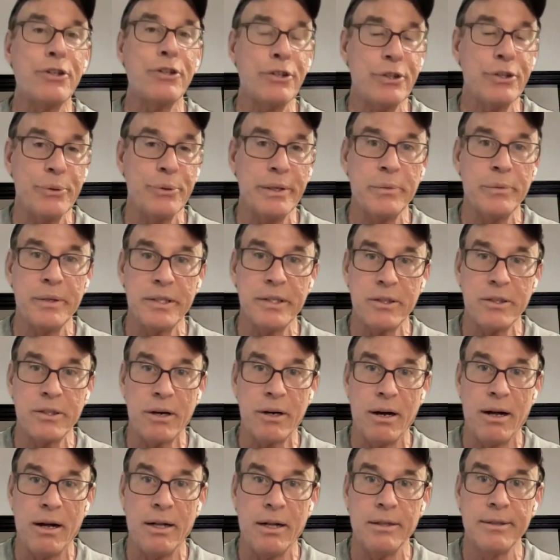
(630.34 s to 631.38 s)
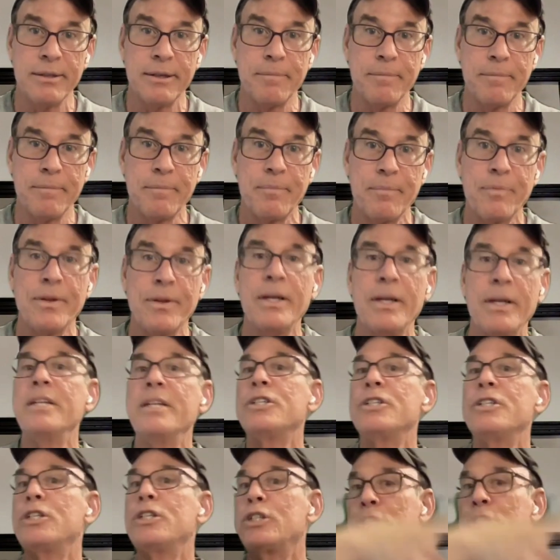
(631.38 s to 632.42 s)
what you're doing when called,
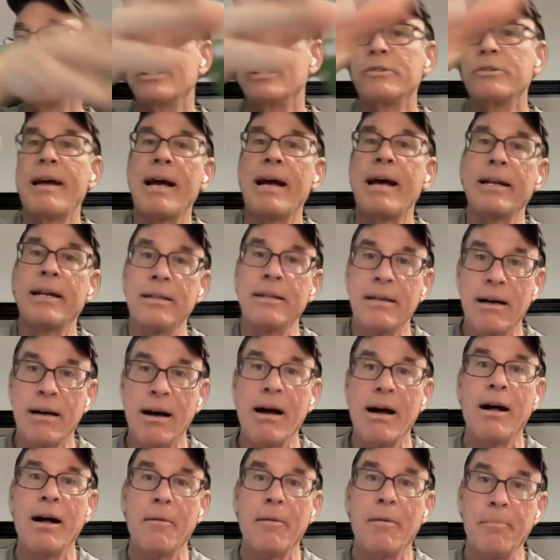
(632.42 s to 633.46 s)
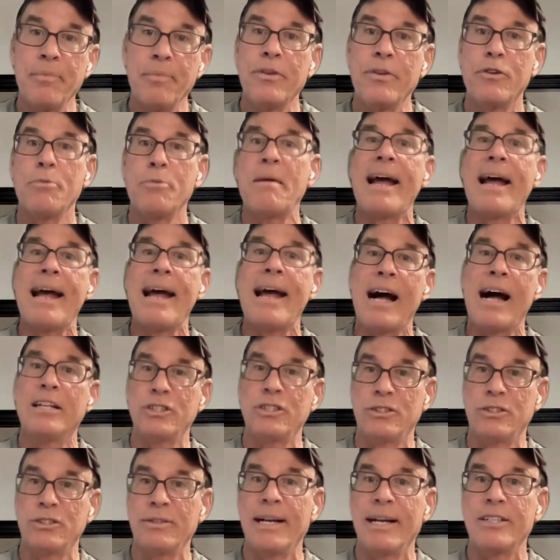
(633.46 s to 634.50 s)
to turn around and come to my
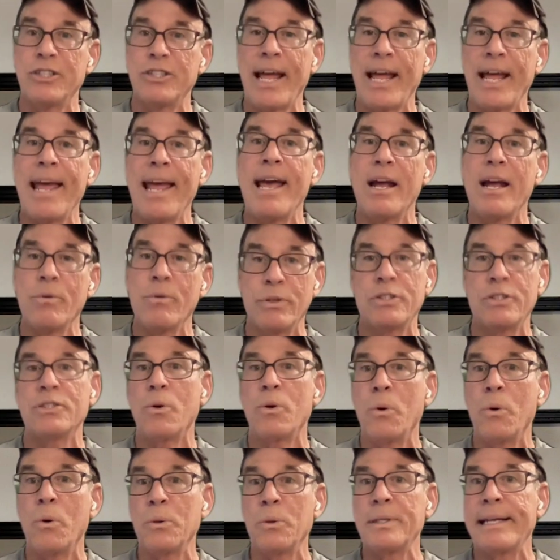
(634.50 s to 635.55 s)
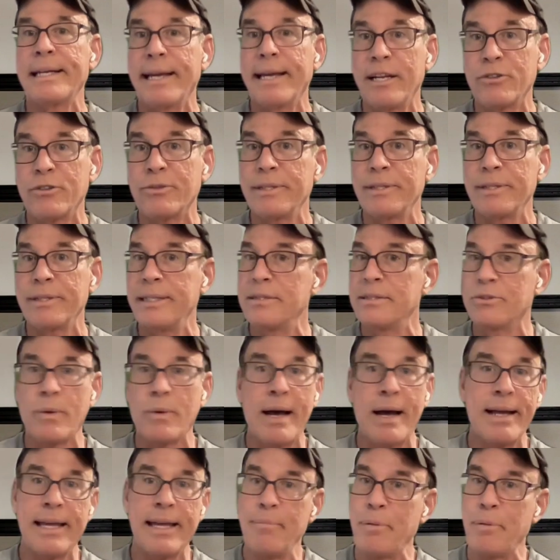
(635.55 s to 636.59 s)
outstretched hand, which is holding a treat. That's
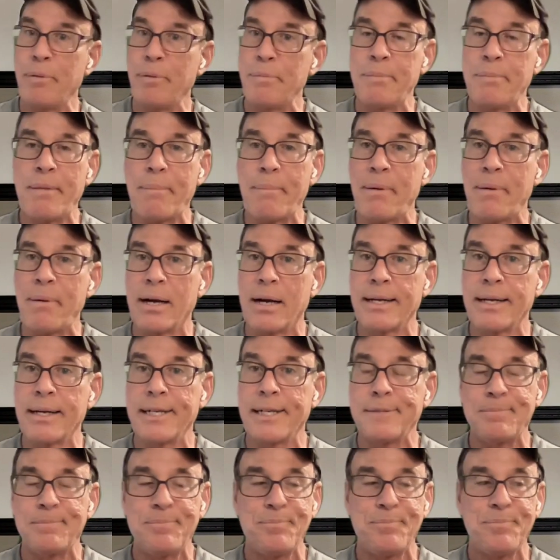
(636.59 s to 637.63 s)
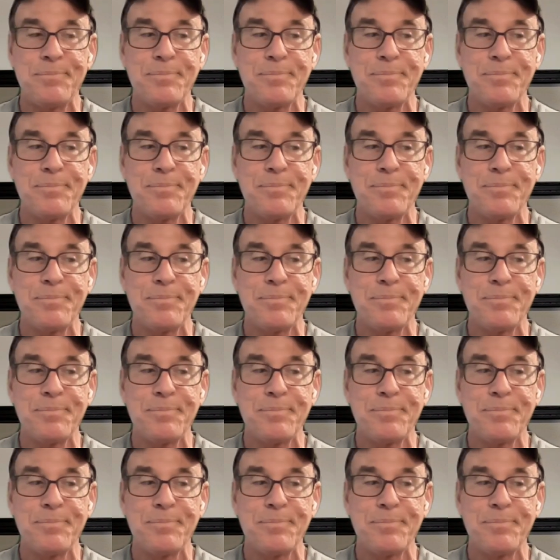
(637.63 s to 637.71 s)
why I keep them in my pocket.